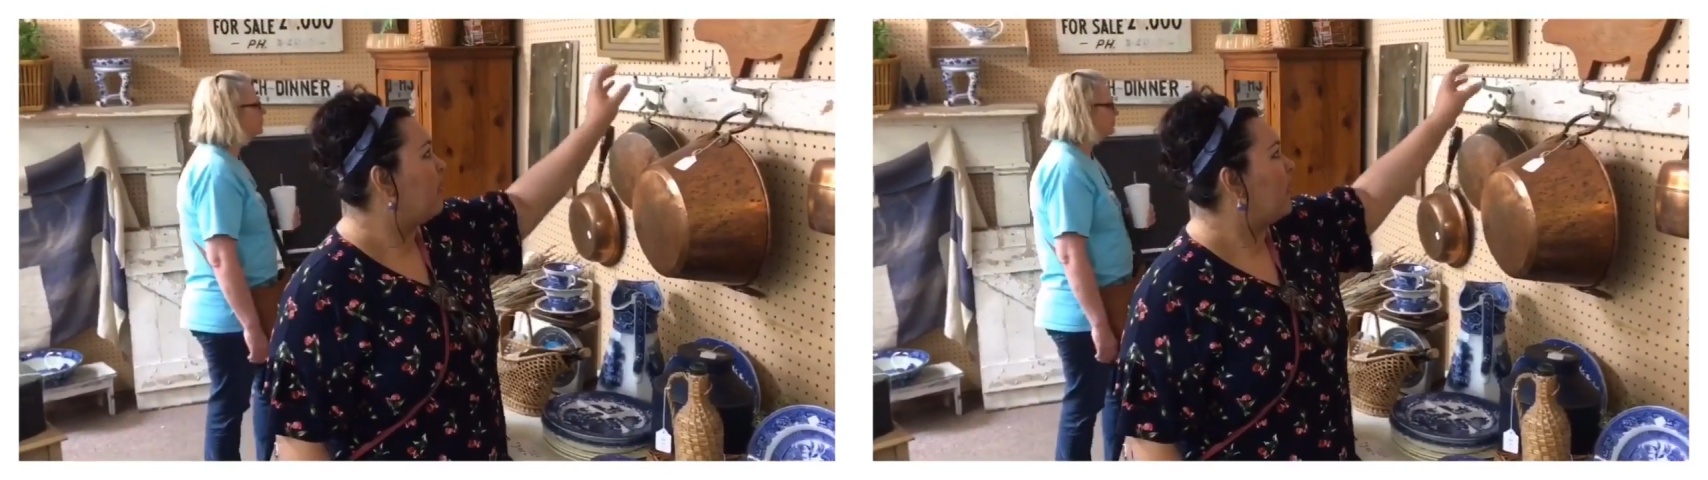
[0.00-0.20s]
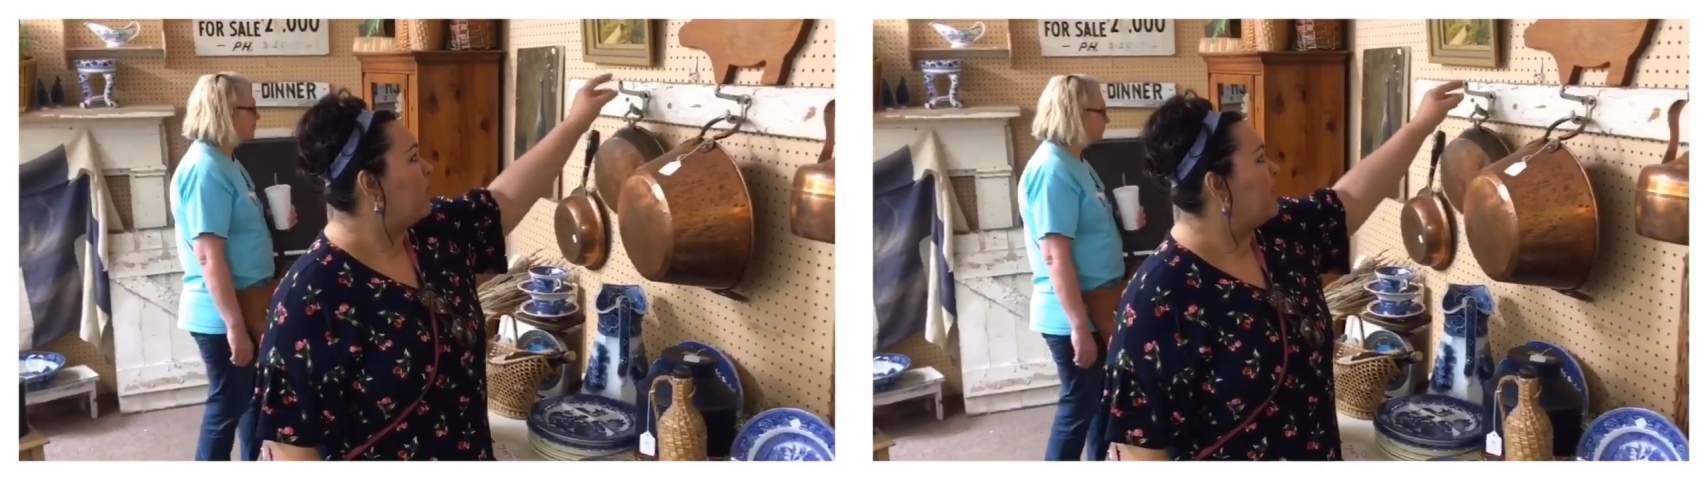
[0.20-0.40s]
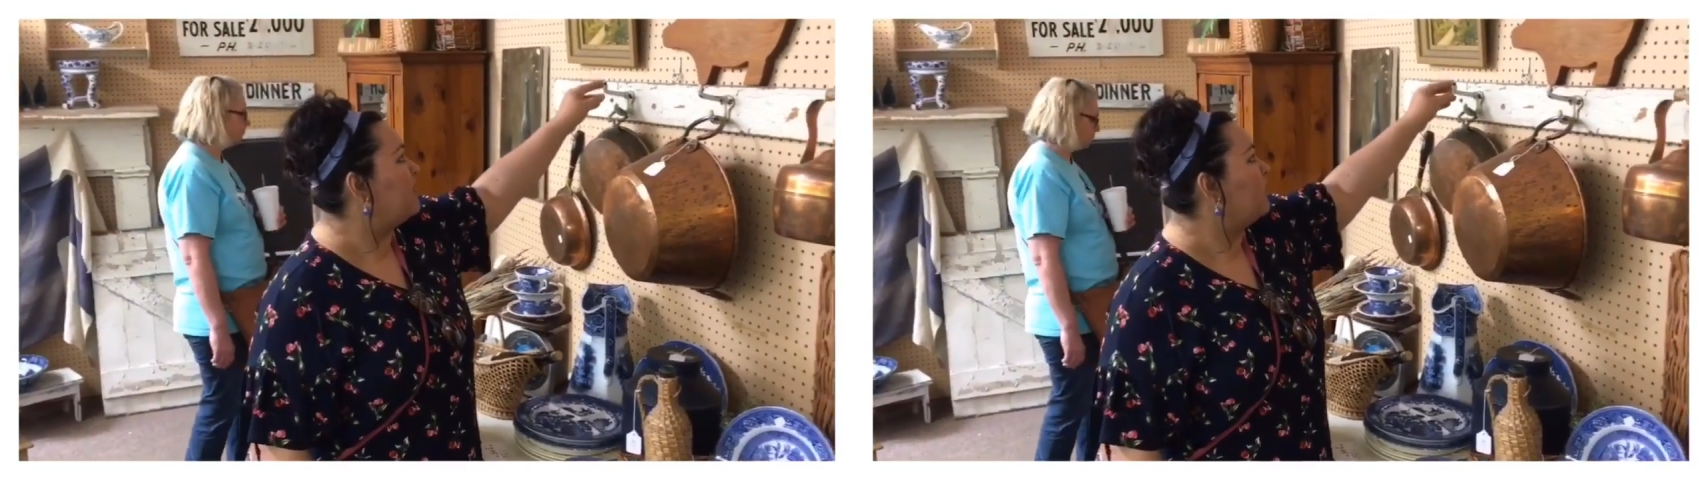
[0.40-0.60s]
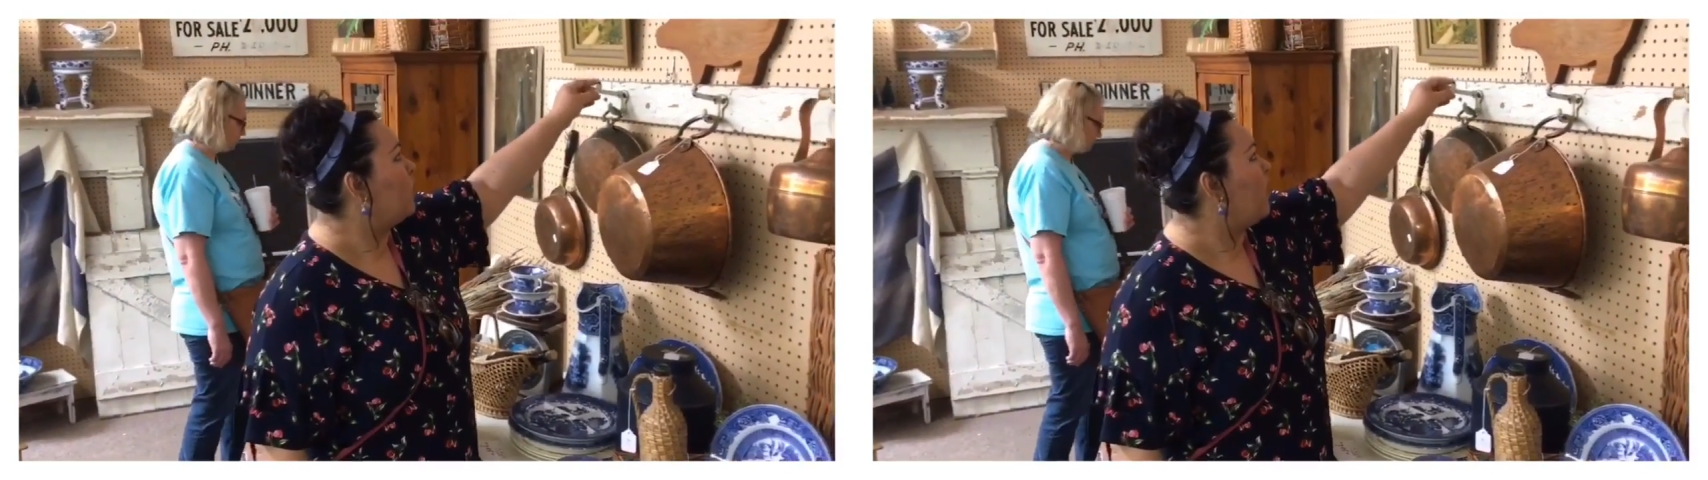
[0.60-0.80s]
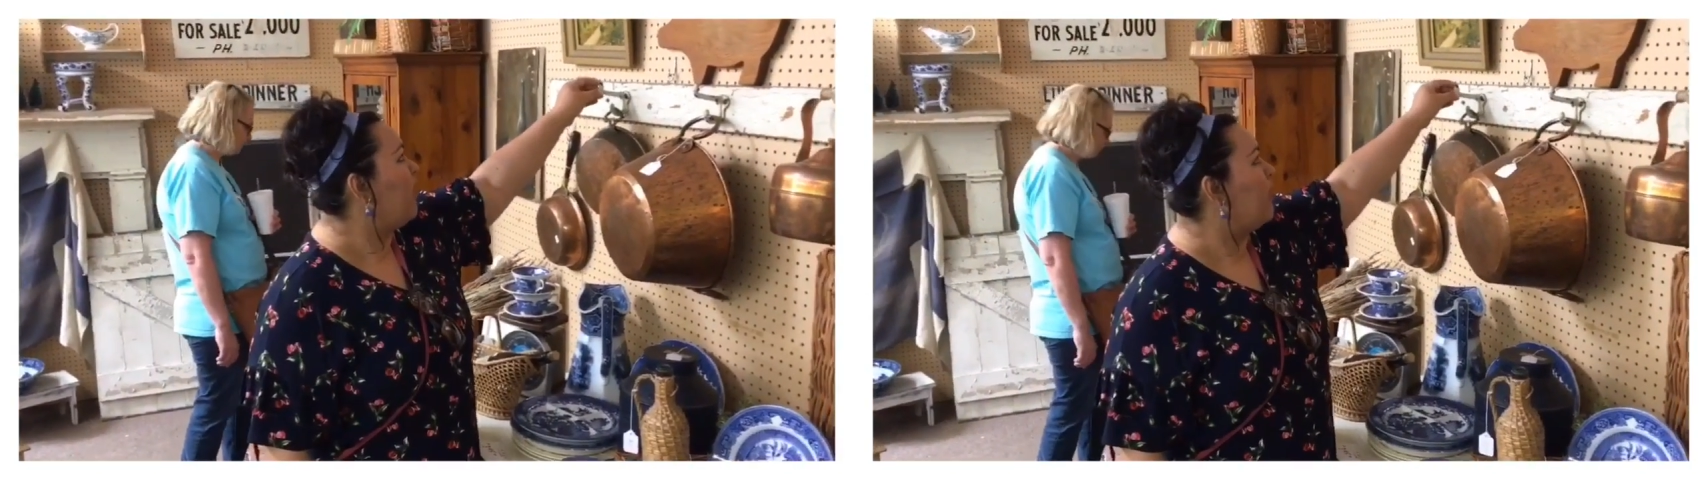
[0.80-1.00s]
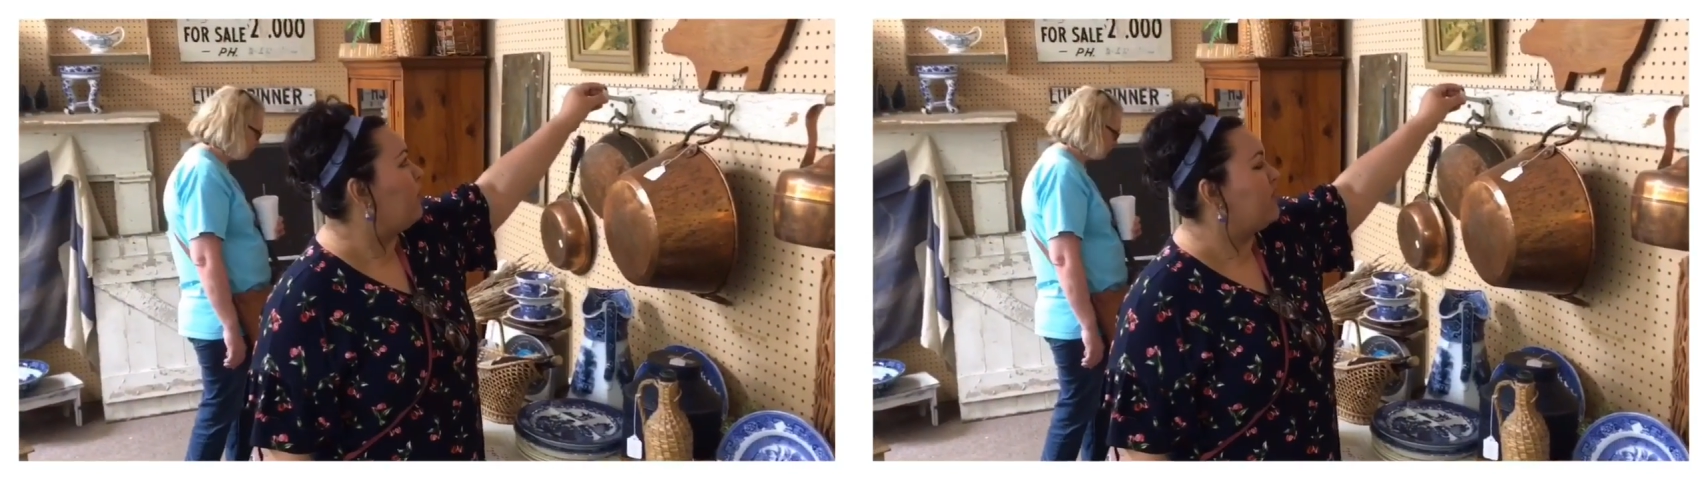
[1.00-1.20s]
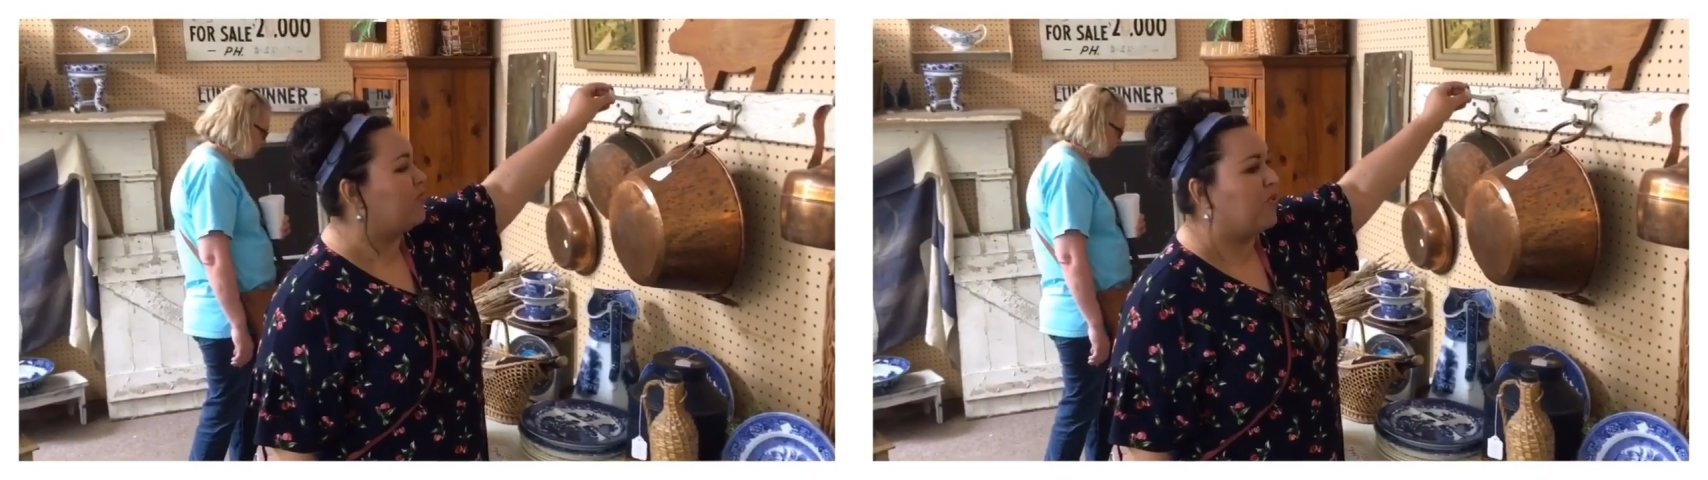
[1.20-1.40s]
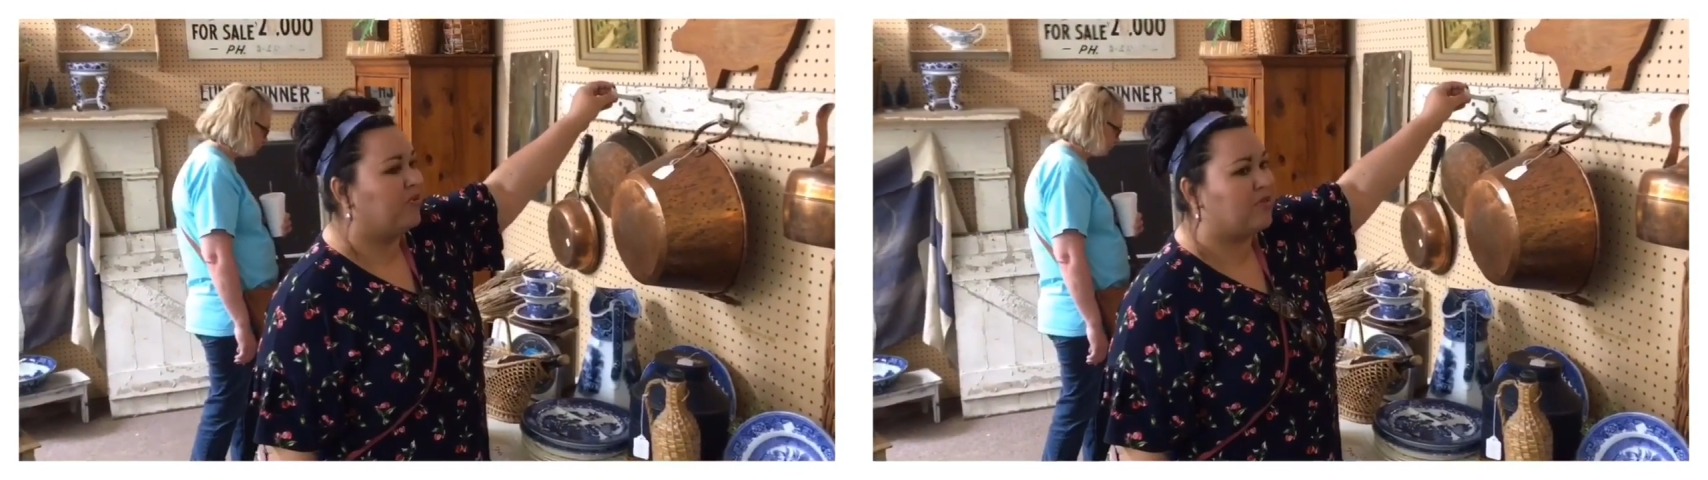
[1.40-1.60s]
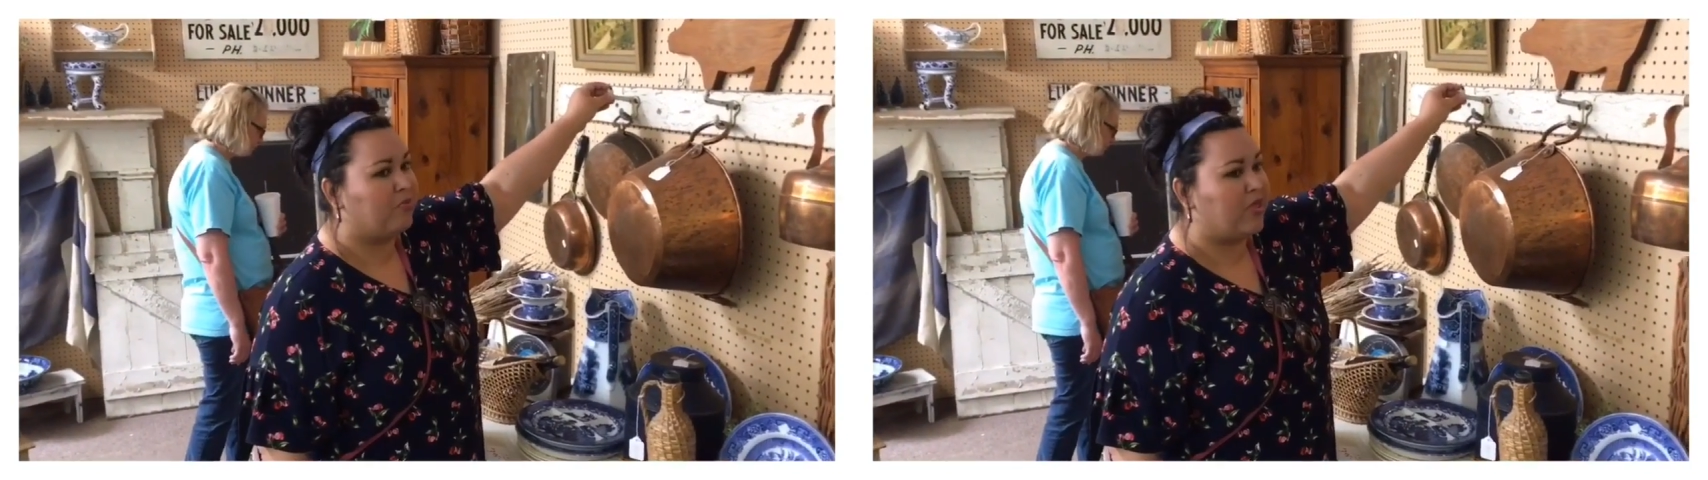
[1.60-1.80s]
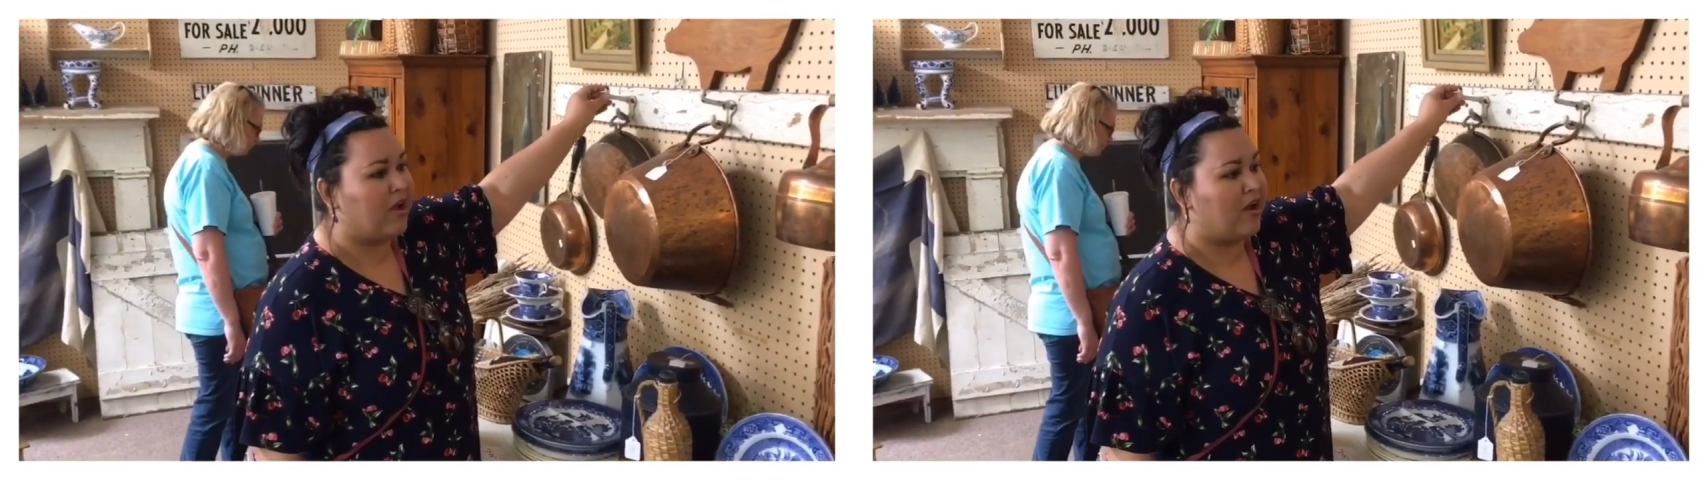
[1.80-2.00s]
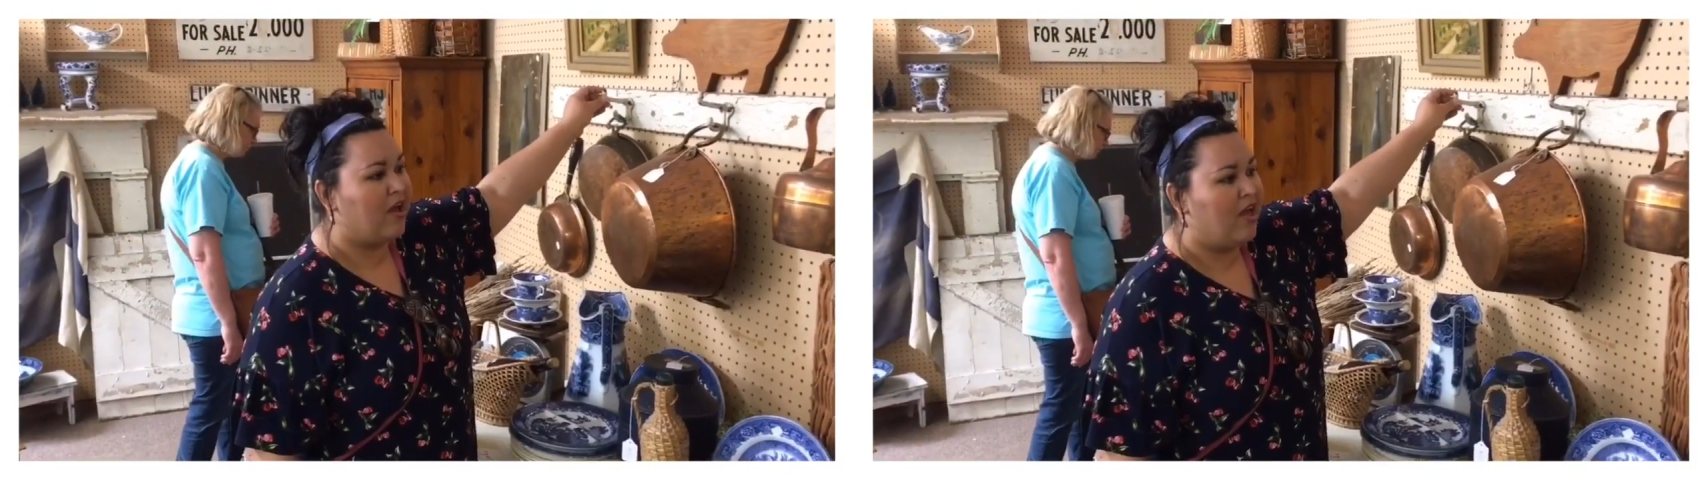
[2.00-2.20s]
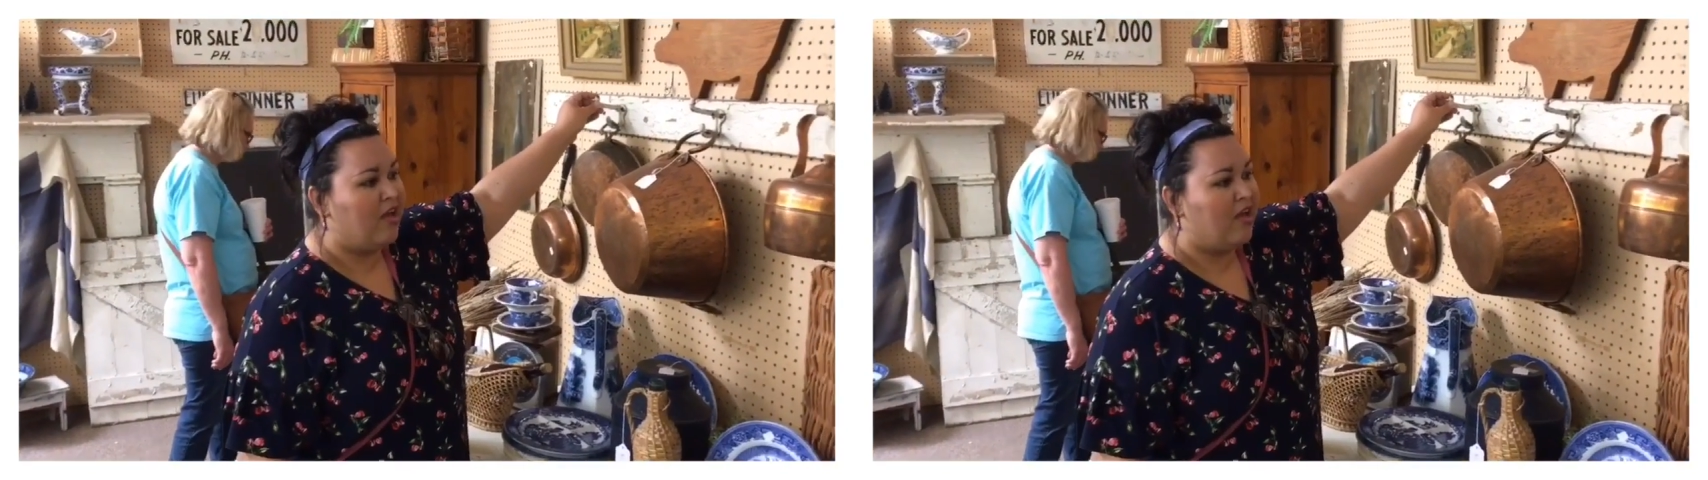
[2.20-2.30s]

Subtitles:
on a piece of wood, put some hooks up there.